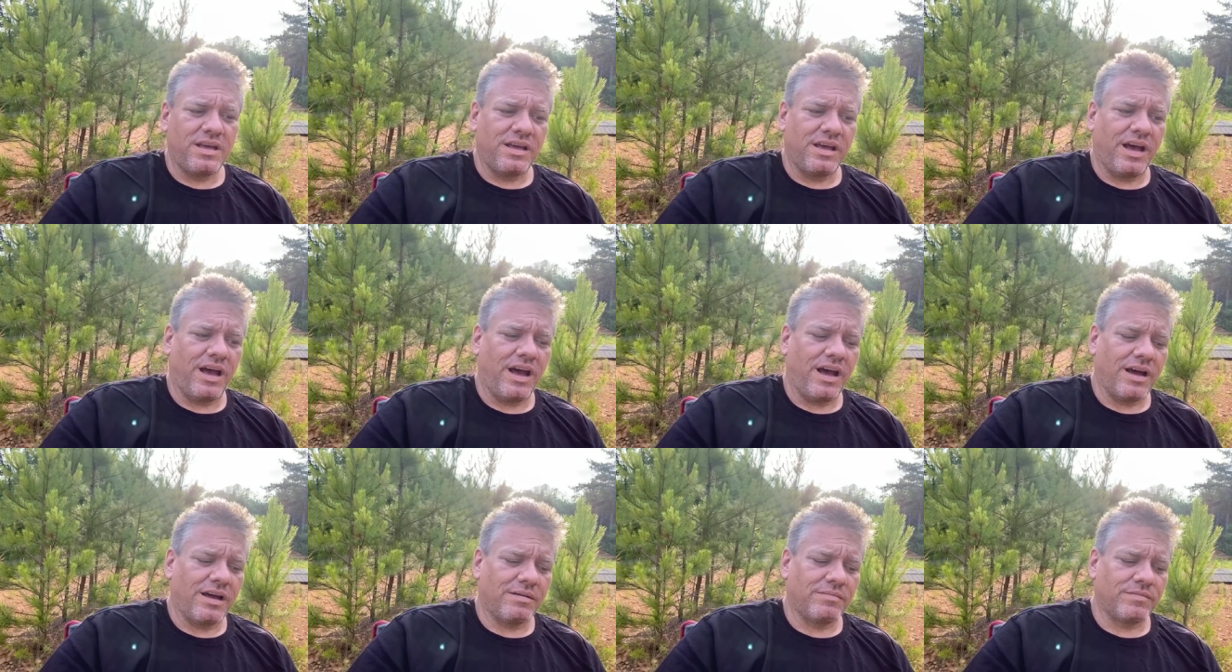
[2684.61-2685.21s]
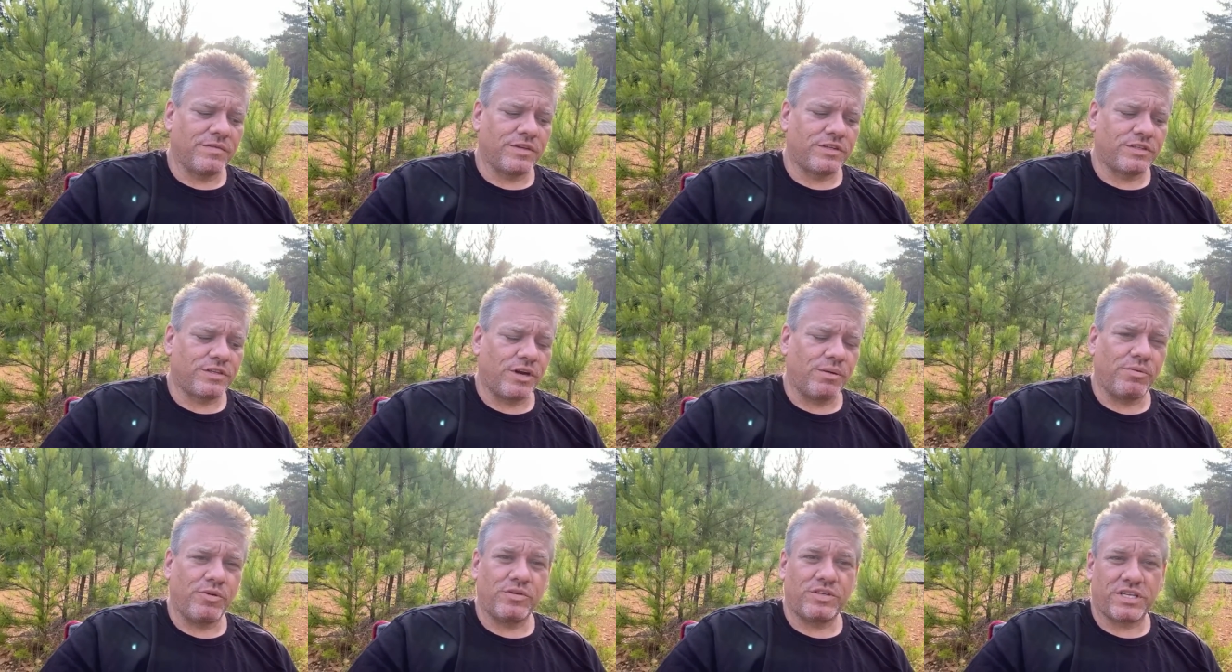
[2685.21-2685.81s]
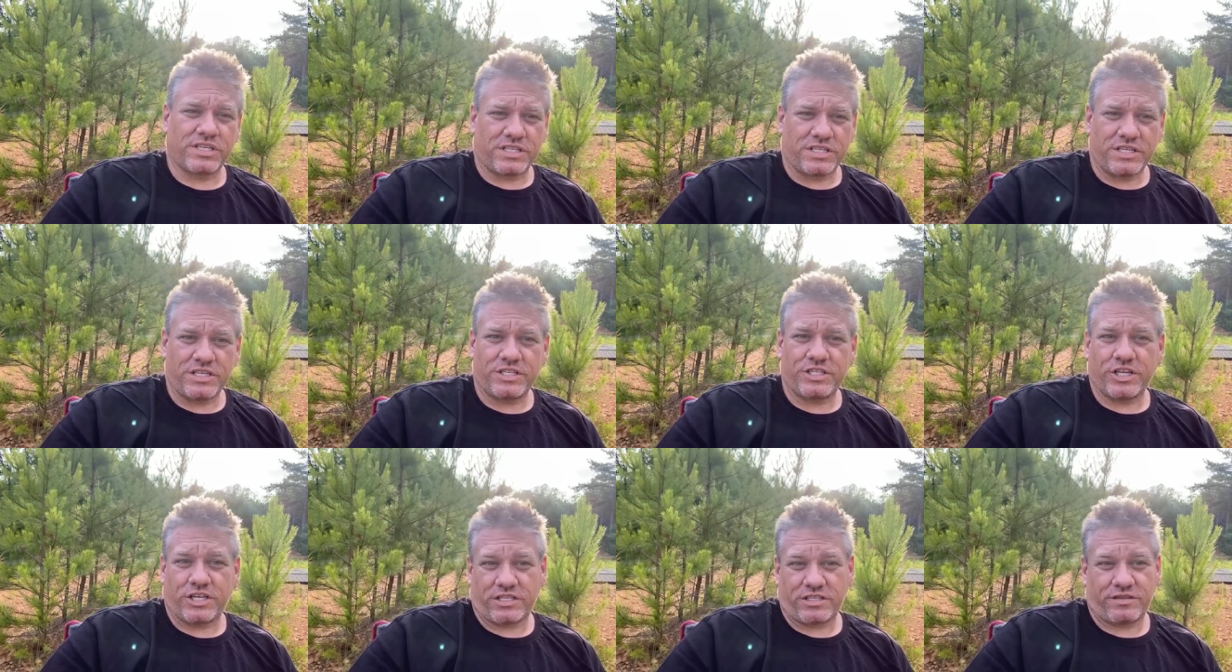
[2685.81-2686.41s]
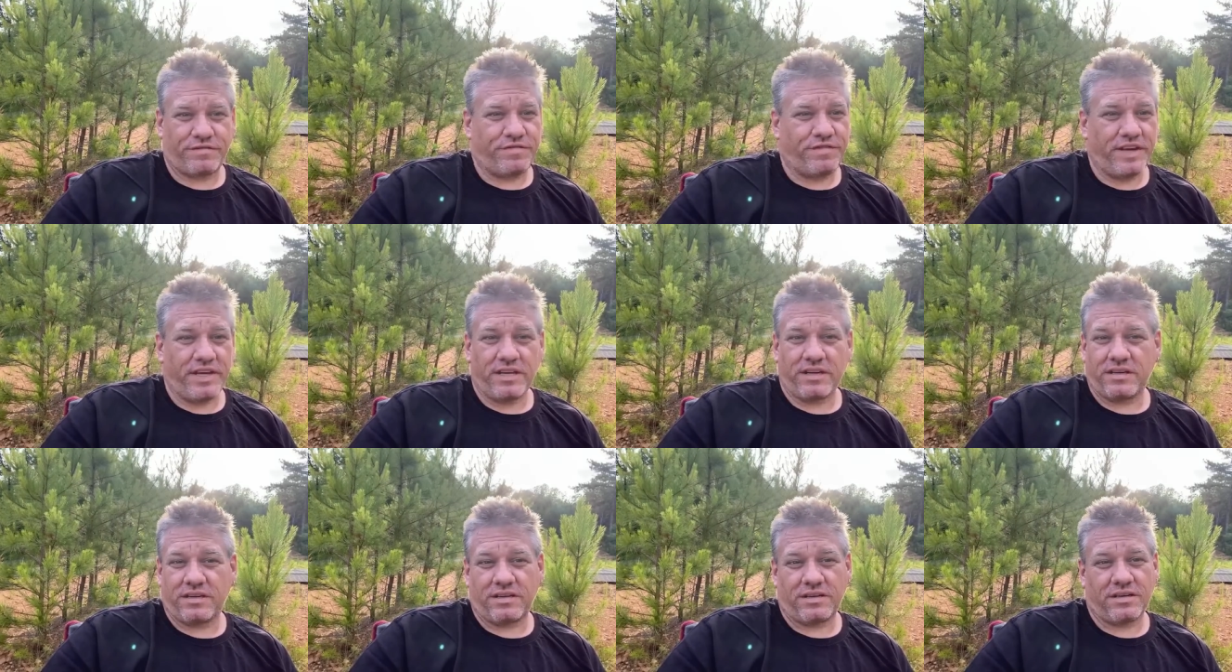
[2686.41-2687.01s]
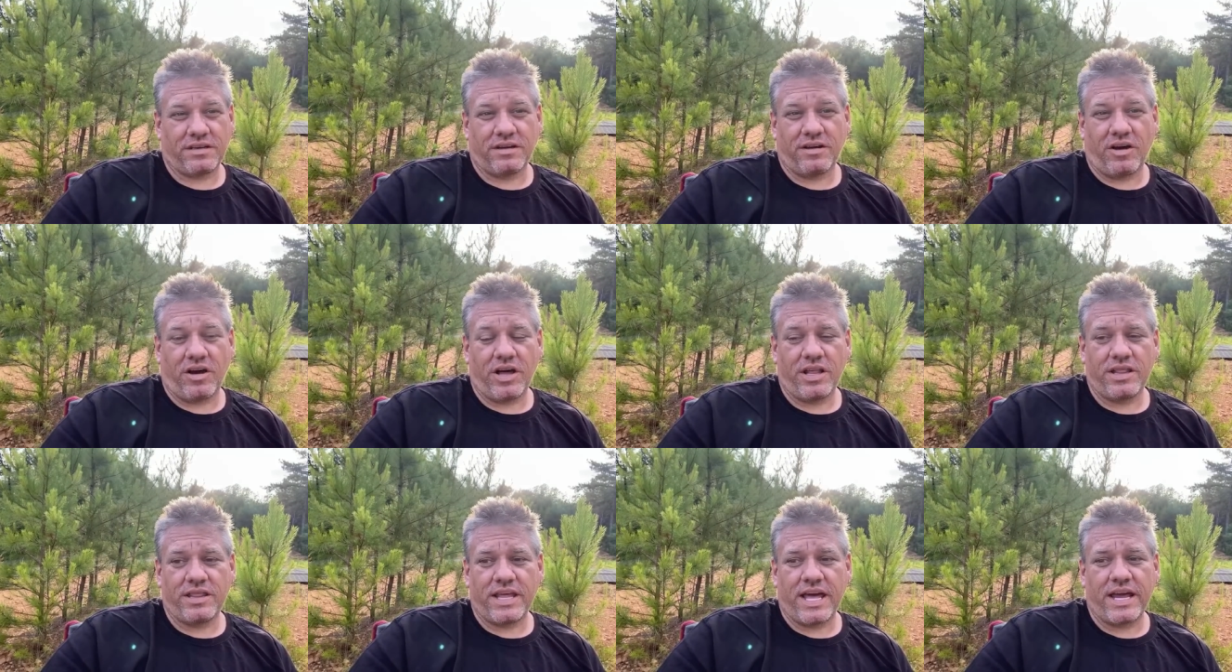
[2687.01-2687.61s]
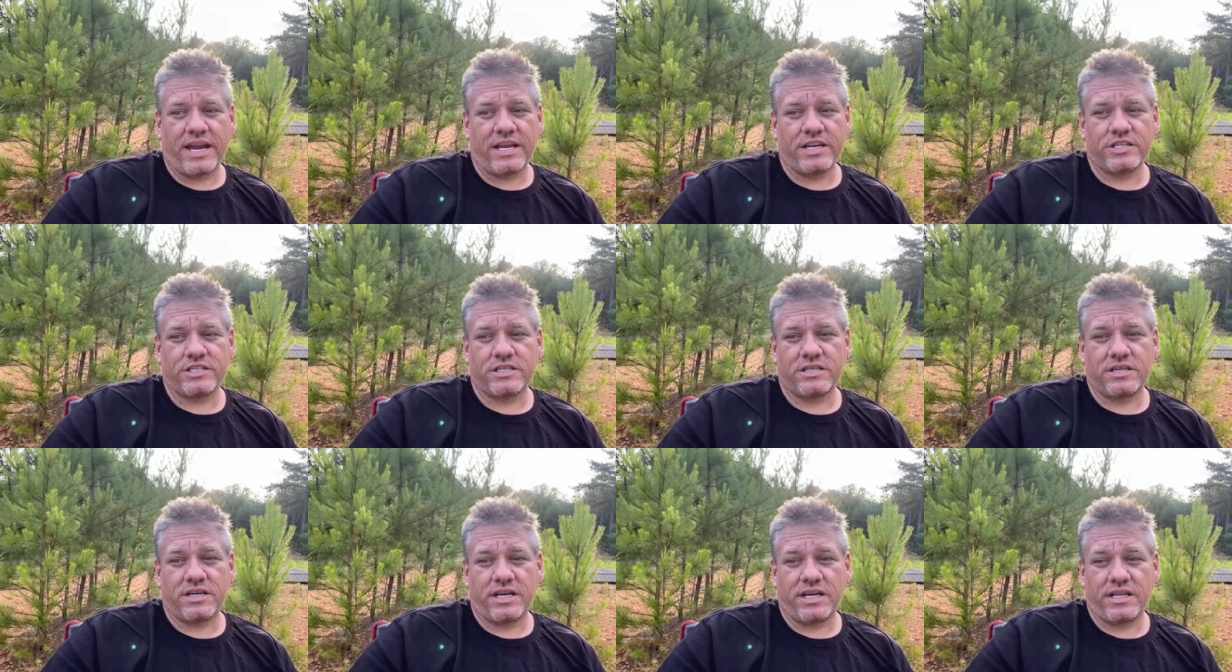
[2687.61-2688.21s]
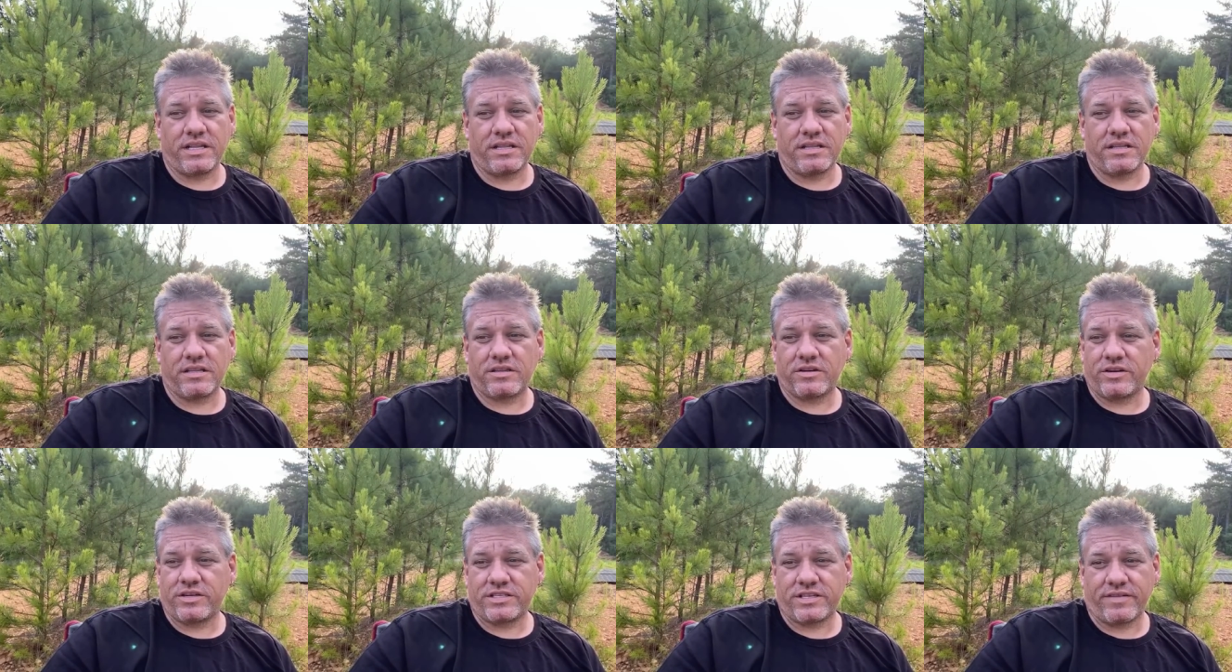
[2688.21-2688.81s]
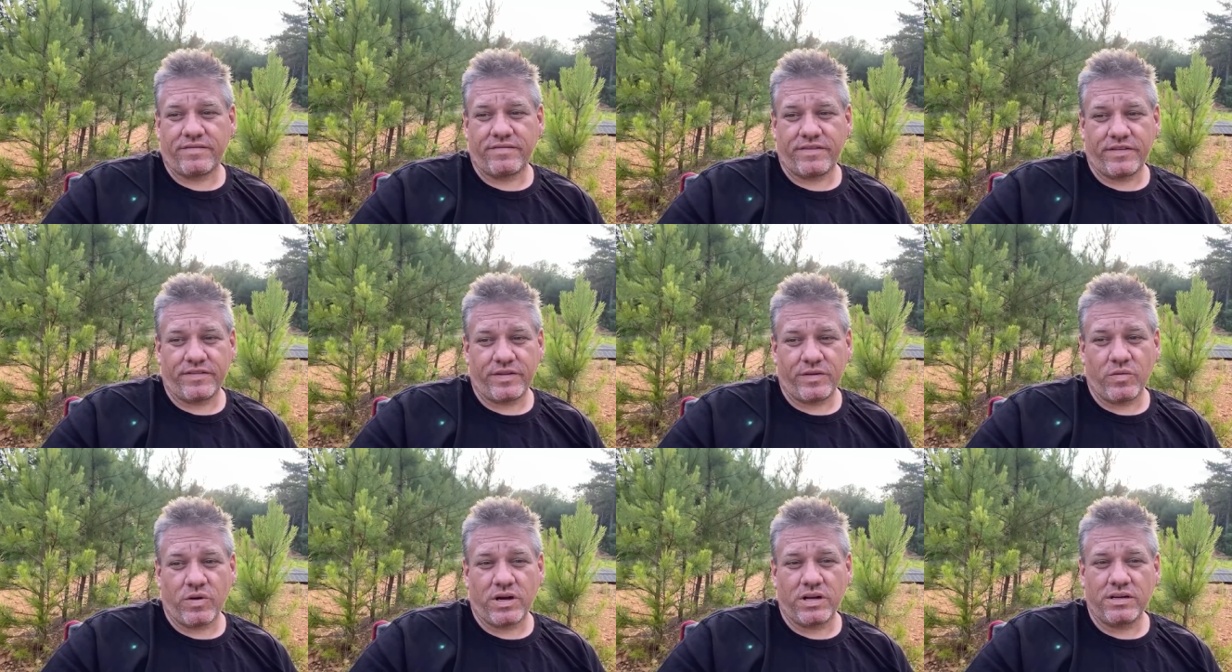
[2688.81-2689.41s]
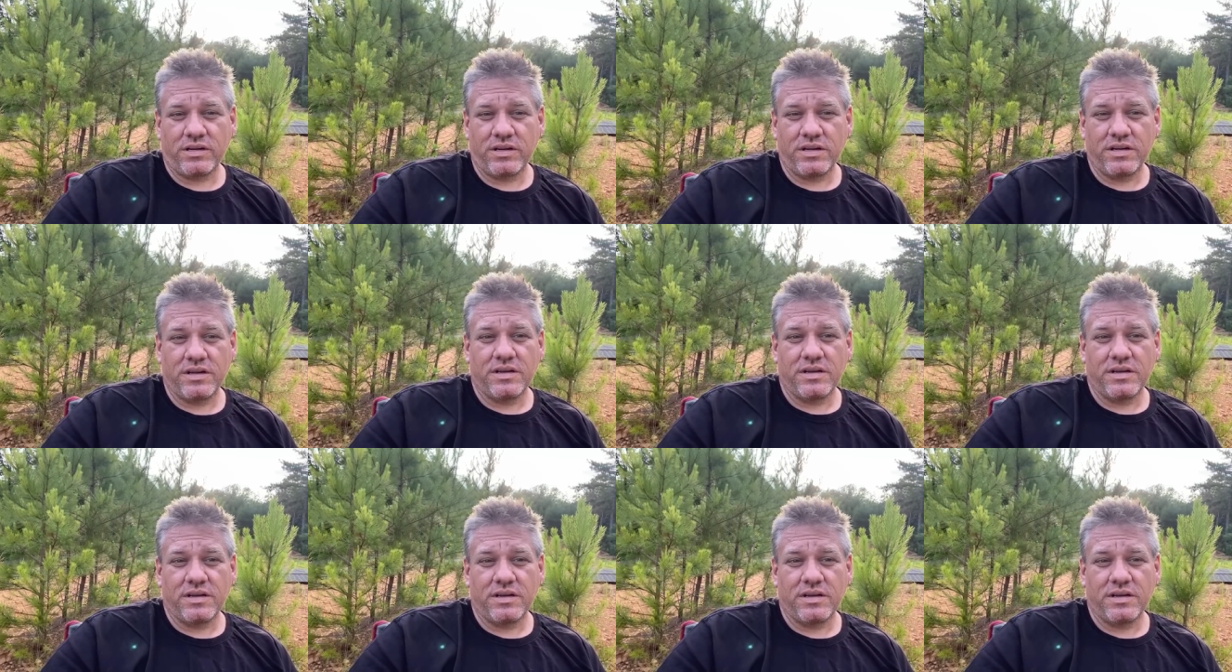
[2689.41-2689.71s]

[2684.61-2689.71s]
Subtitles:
The turbo doesn't just fit on that engine in the 3751.